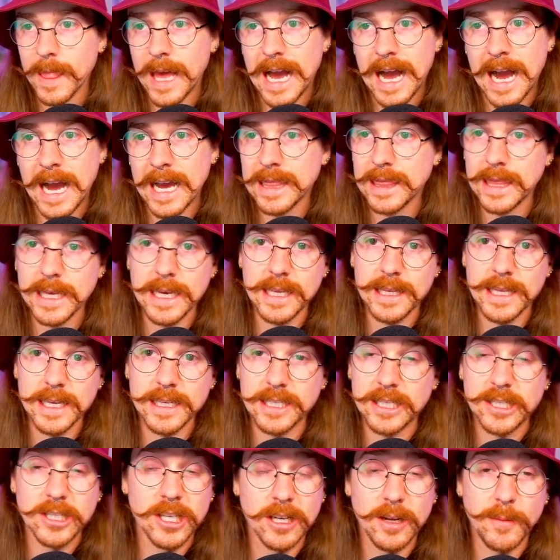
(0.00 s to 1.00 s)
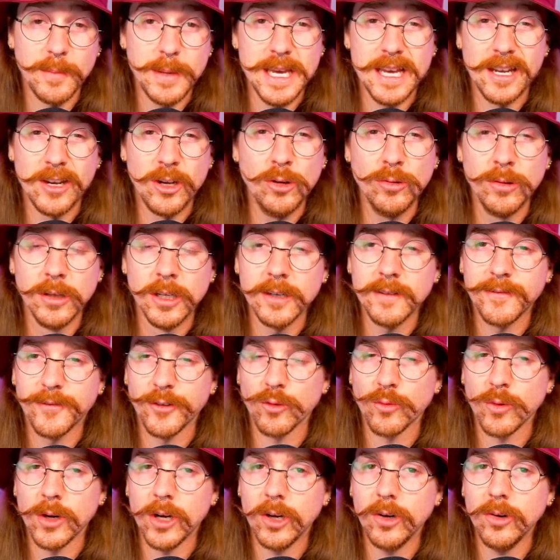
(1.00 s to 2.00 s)
I think this is going to be a new look for
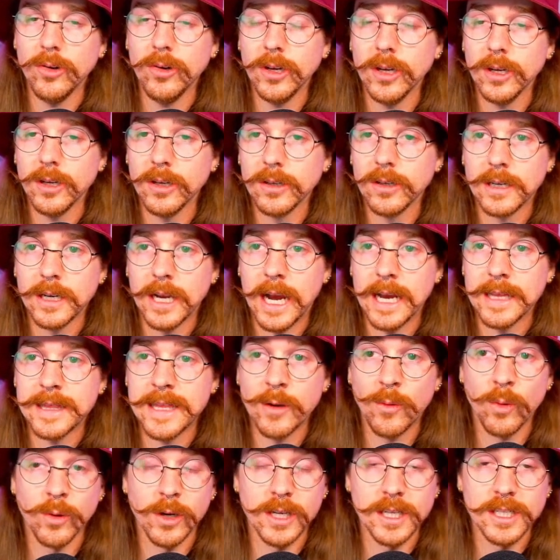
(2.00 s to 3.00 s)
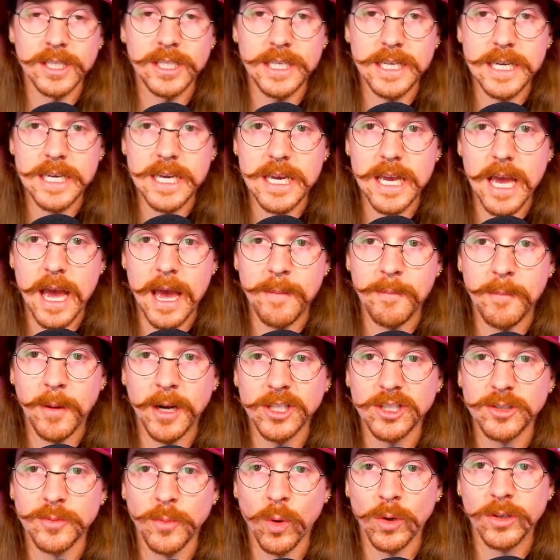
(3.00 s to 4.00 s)
Rogue. I think we're going to see a
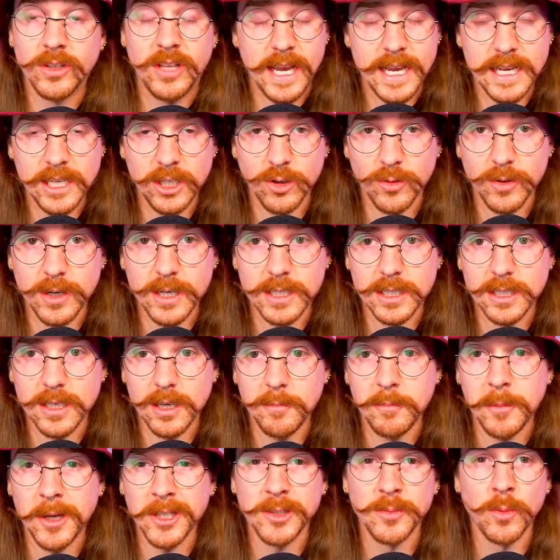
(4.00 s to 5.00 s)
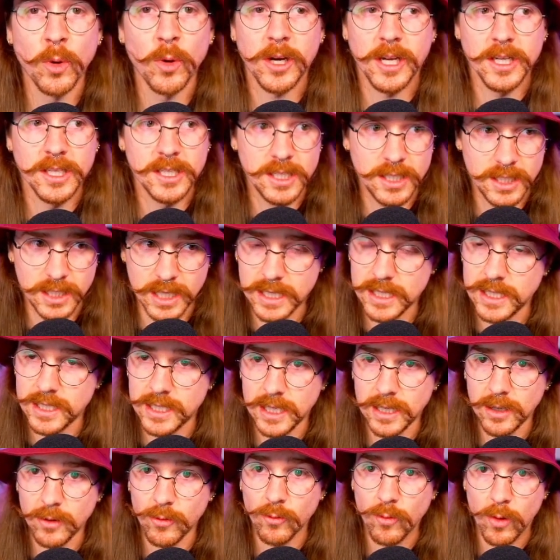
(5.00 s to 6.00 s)
much more dangerous, much more
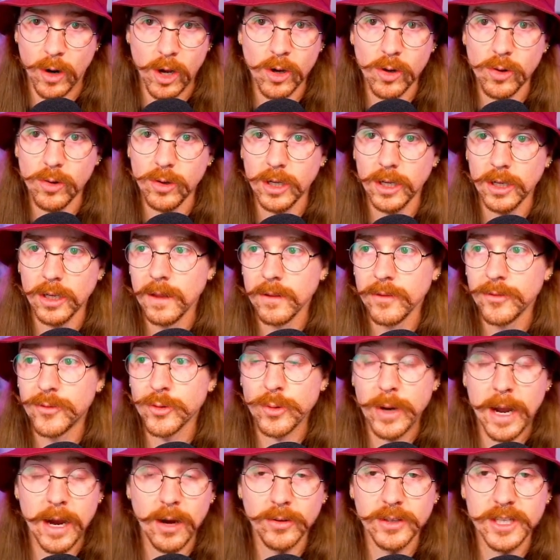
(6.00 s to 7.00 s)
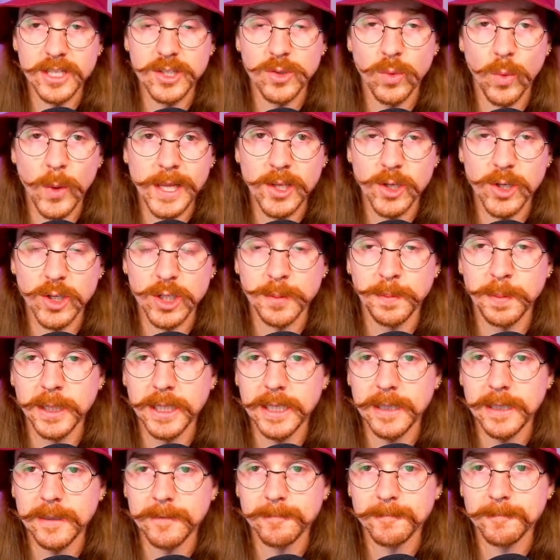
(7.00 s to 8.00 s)
consistent Rogue throughout this winter
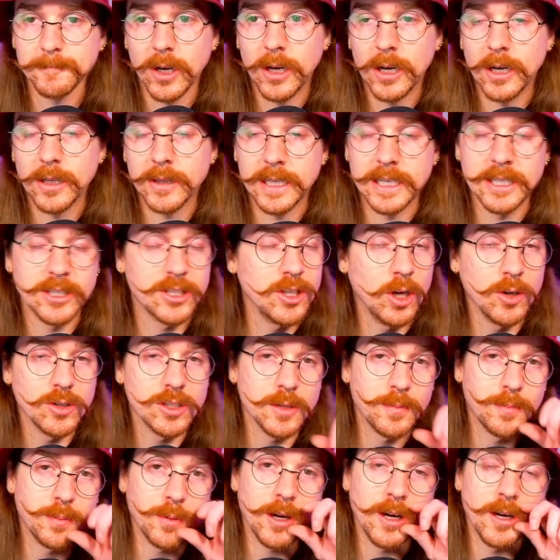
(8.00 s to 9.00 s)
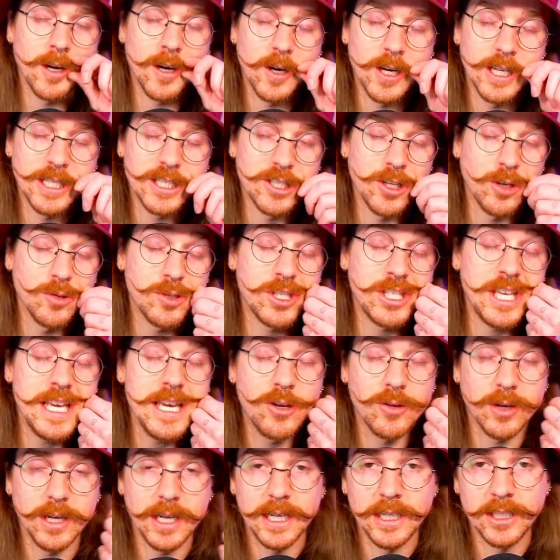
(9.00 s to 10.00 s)
split. It's no or it's no
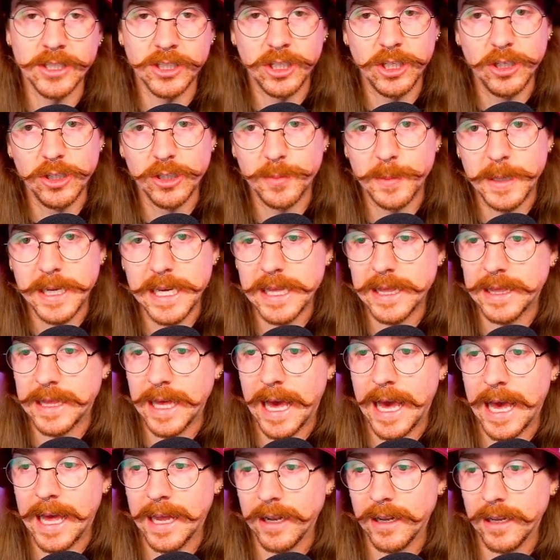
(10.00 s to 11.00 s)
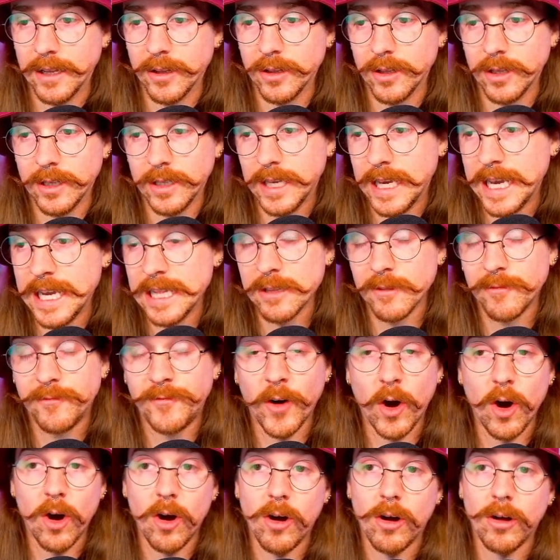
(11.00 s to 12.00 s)
secret, excuse me, that in the
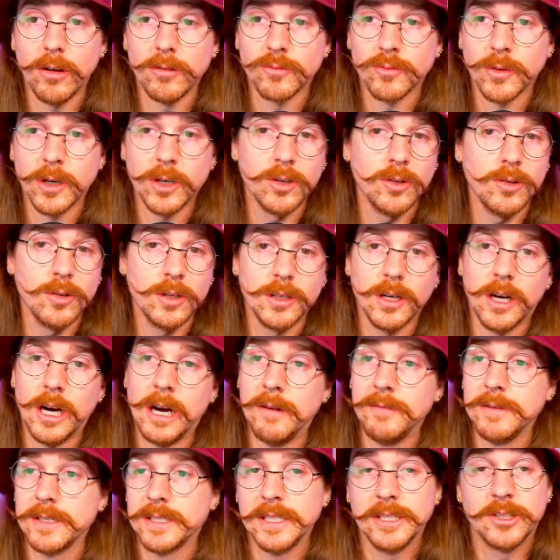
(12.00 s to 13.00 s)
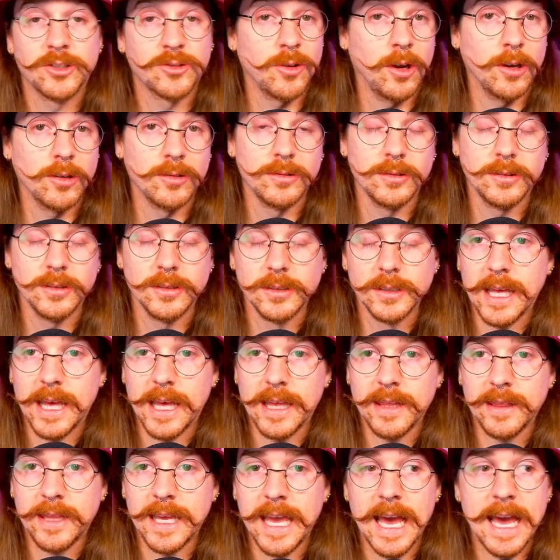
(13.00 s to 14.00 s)
fall Rogue obviously struggled.
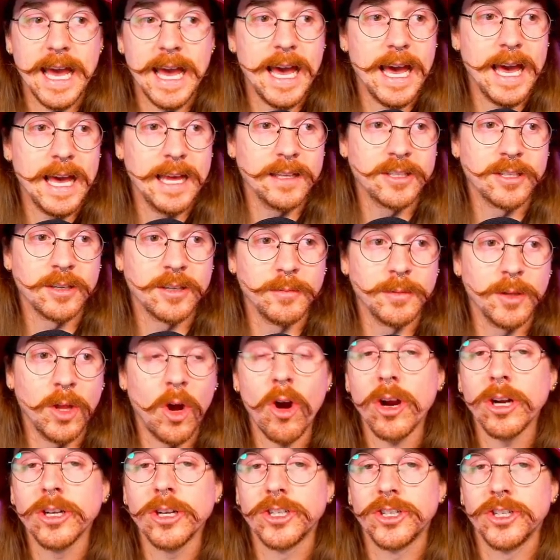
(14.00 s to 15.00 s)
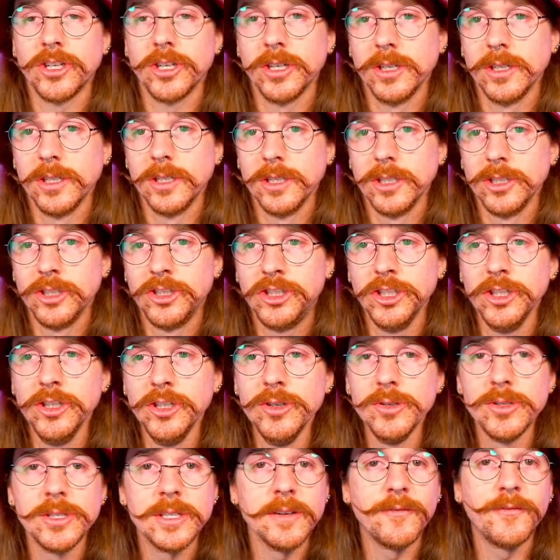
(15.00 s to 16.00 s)
They had some large
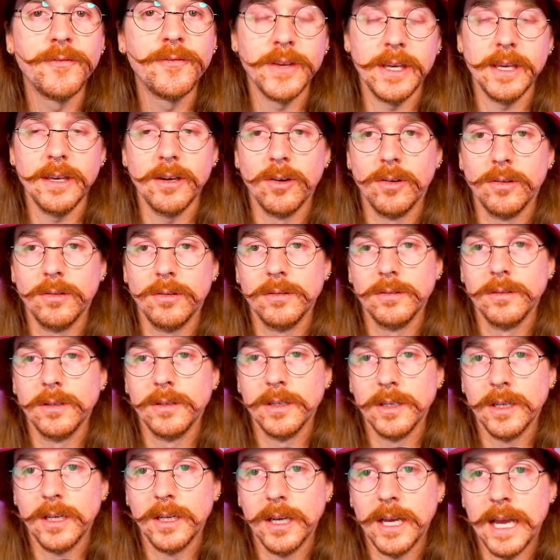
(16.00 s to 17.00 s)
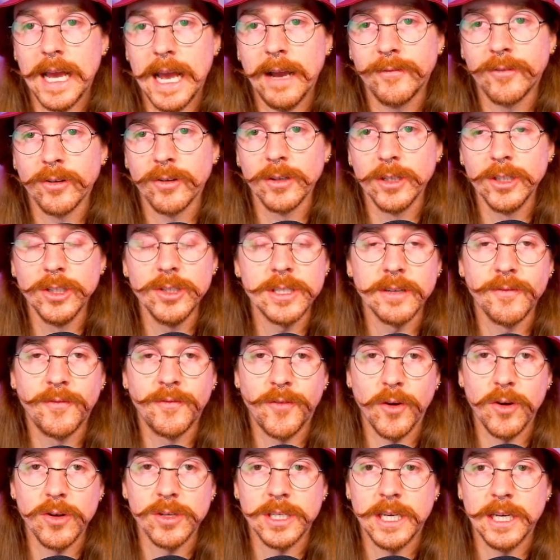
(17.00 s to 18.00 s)
shoes to fill after losing
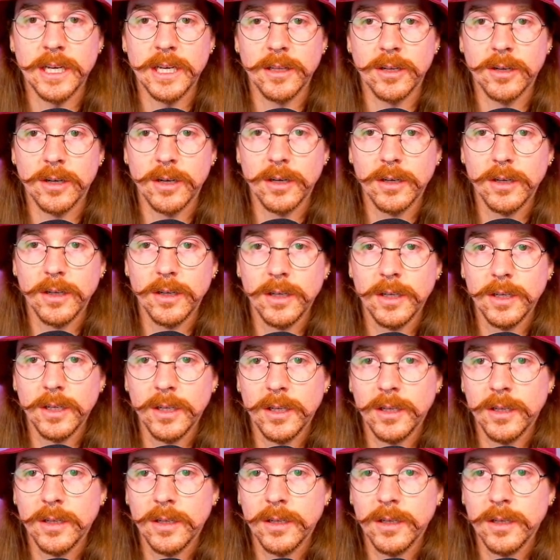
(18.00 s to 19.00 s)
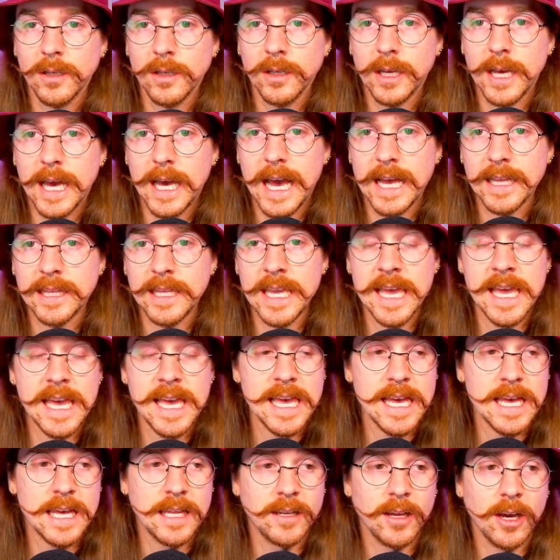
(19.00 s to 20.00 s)
Firstkiller at the
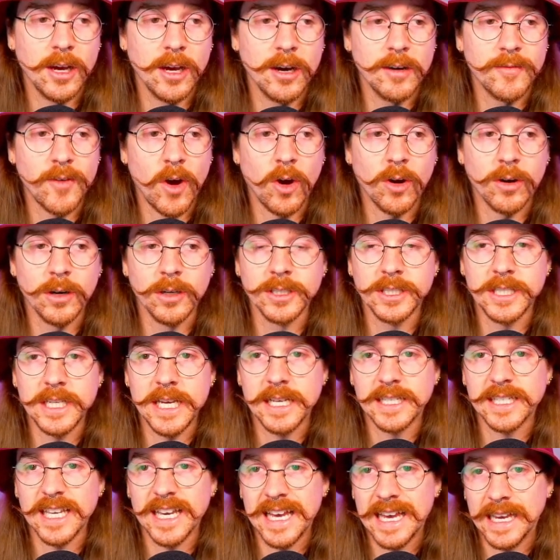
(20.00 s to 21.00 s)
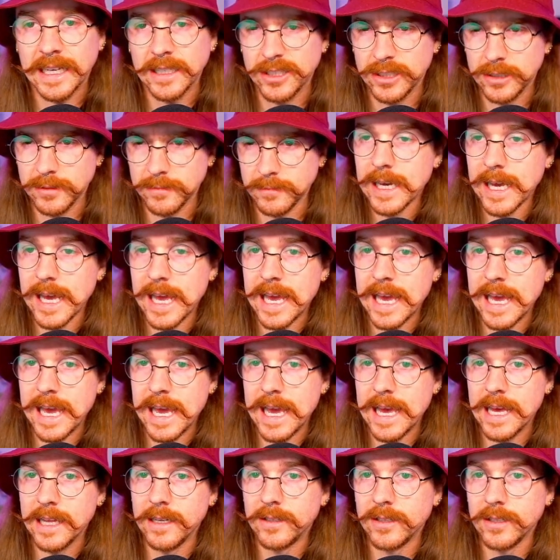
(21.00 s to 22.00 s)
end of RLCSX.
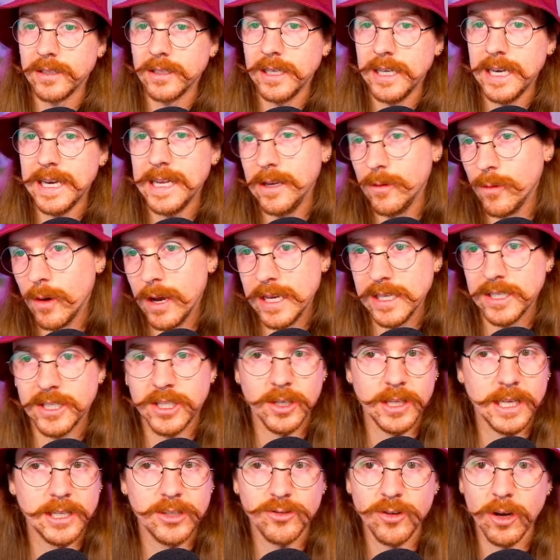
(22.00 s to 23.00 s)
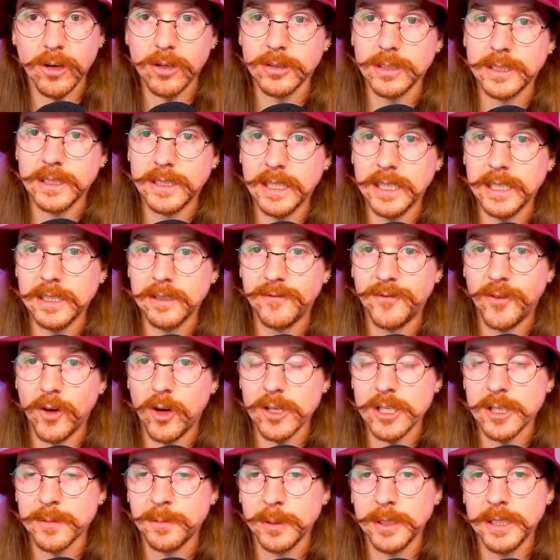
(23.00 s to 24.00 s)
And anyways, so they struggled in the fall
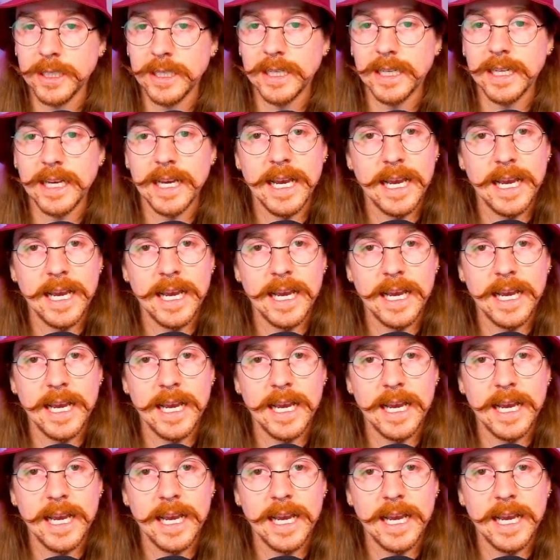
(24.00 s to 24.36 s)
split